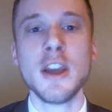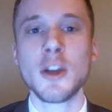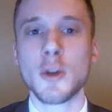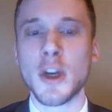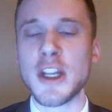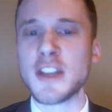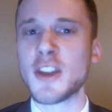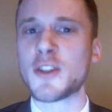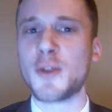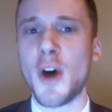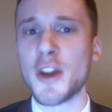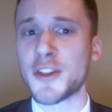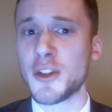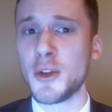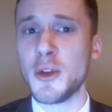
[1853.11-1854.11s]
creating this
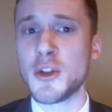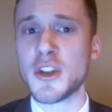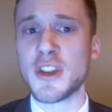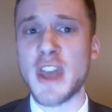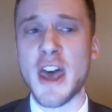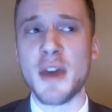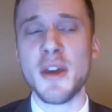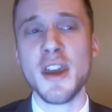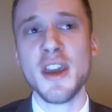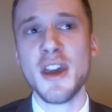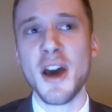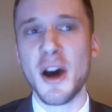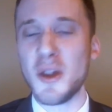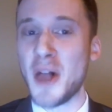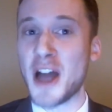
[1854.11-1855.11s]
false illusion that
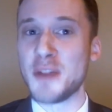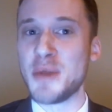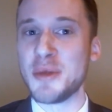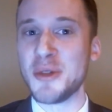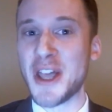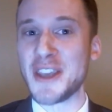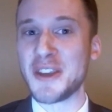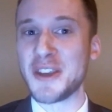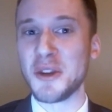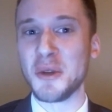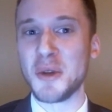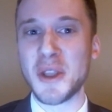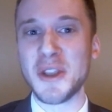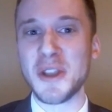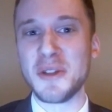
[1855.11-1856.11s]
a lot of people like
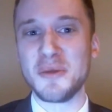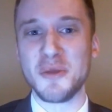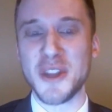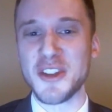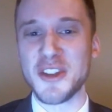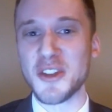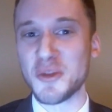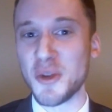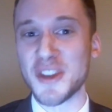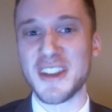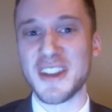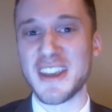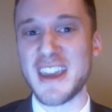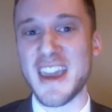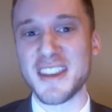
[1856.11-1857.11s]
Hillary Clinton when that just
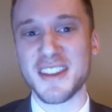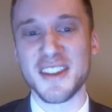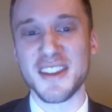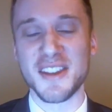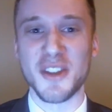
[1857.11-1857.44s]
wasn't the case.